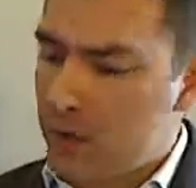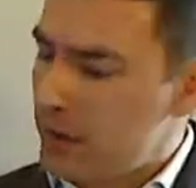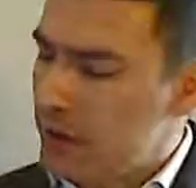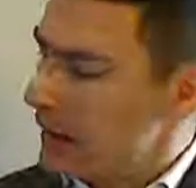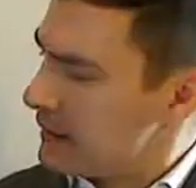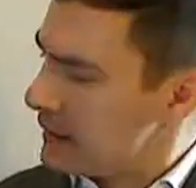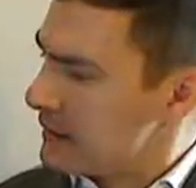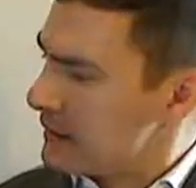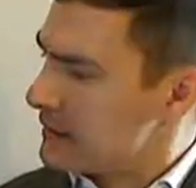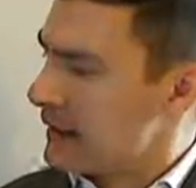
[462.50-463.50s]
get
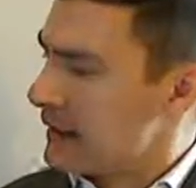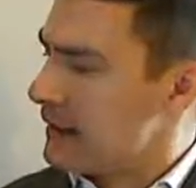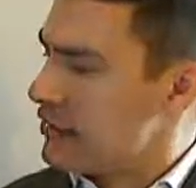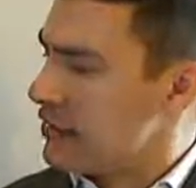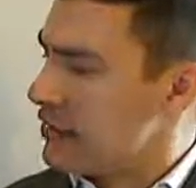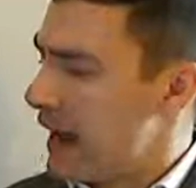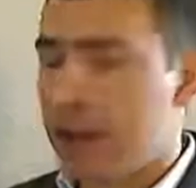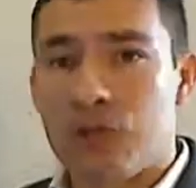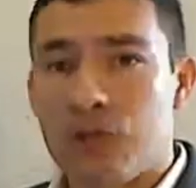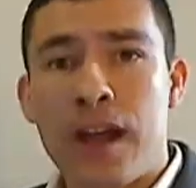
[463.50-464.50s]
this second edition at a
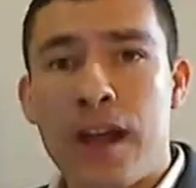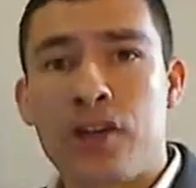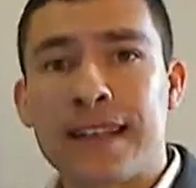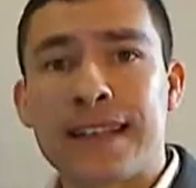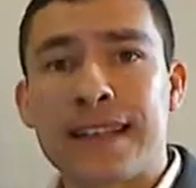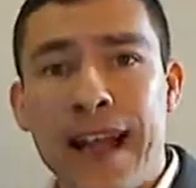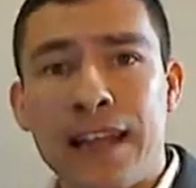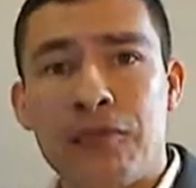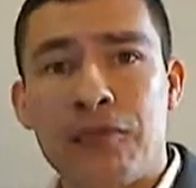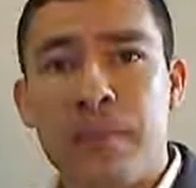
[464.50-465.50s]
great price, I
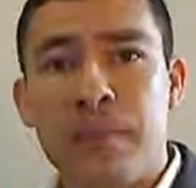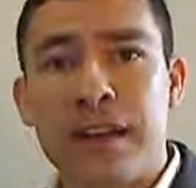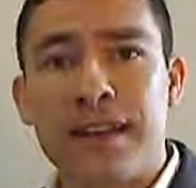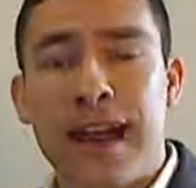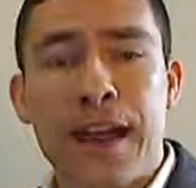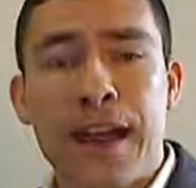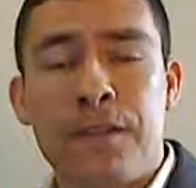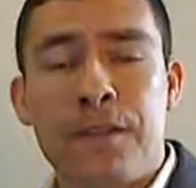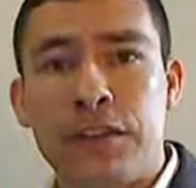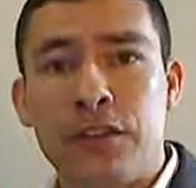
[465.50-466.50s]
highly recommend it. I
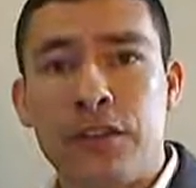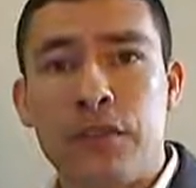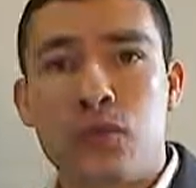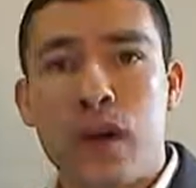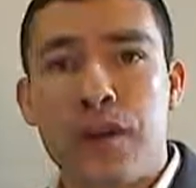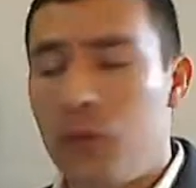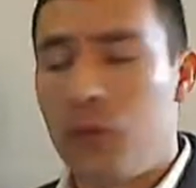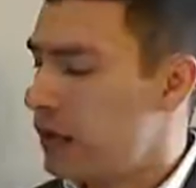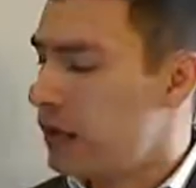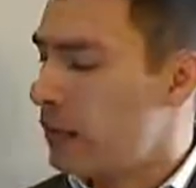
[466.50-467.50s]
felt it was
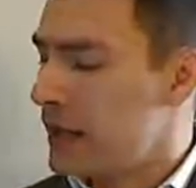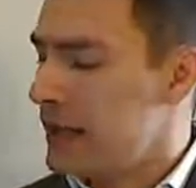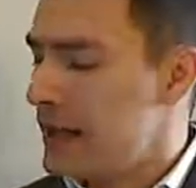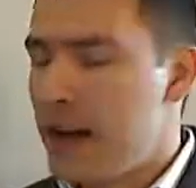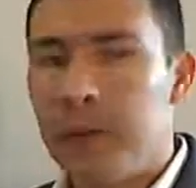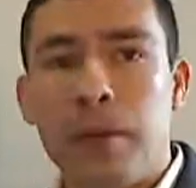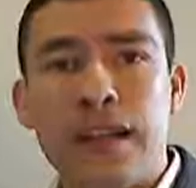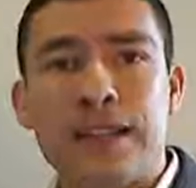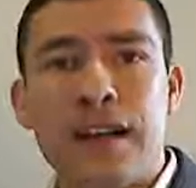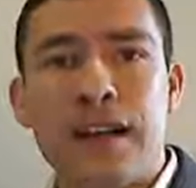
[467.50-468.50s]
worth the money,
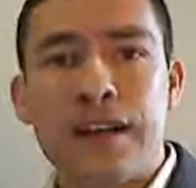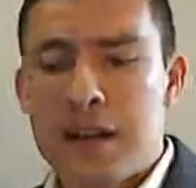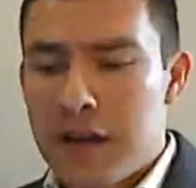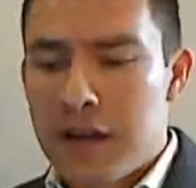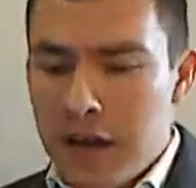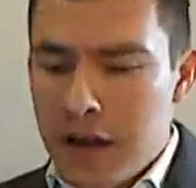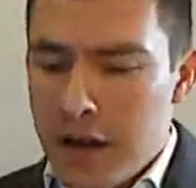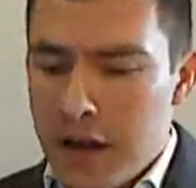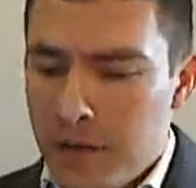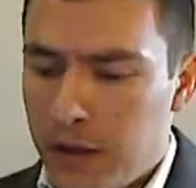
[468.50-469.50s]
but
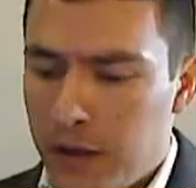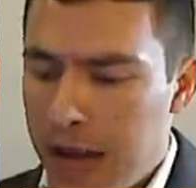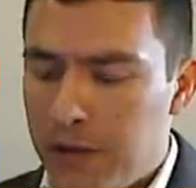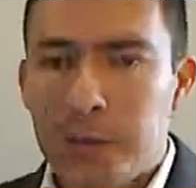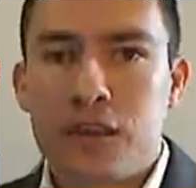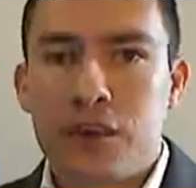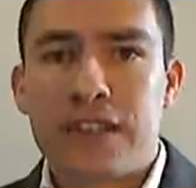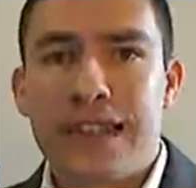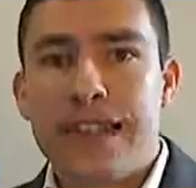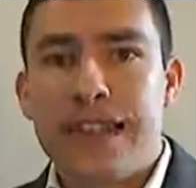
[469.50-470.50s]
for the average
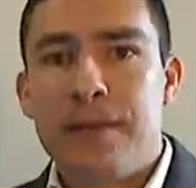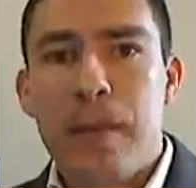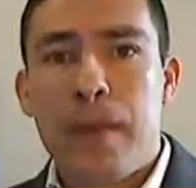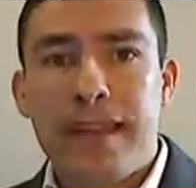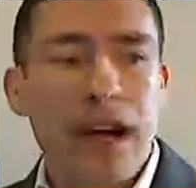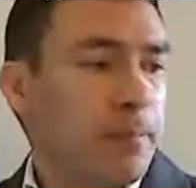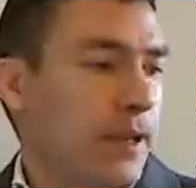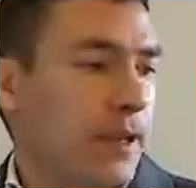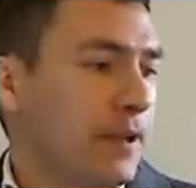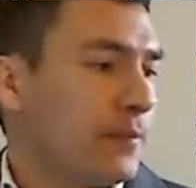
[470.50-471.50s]
person, it may not
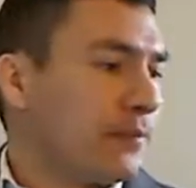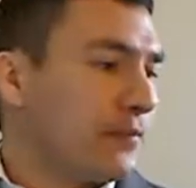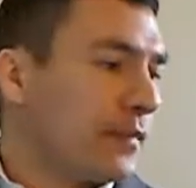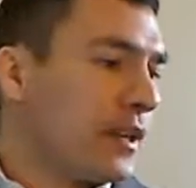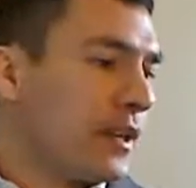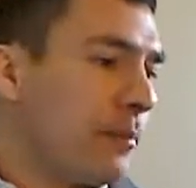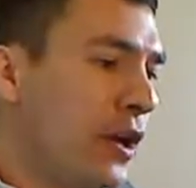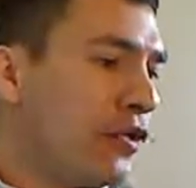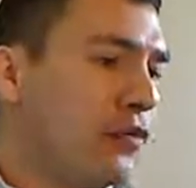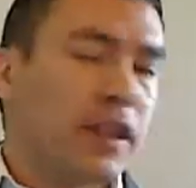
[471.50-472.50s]
be.
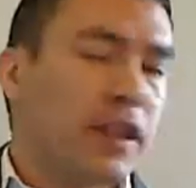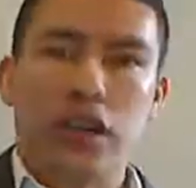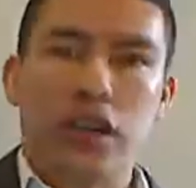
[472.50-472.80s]
Compared with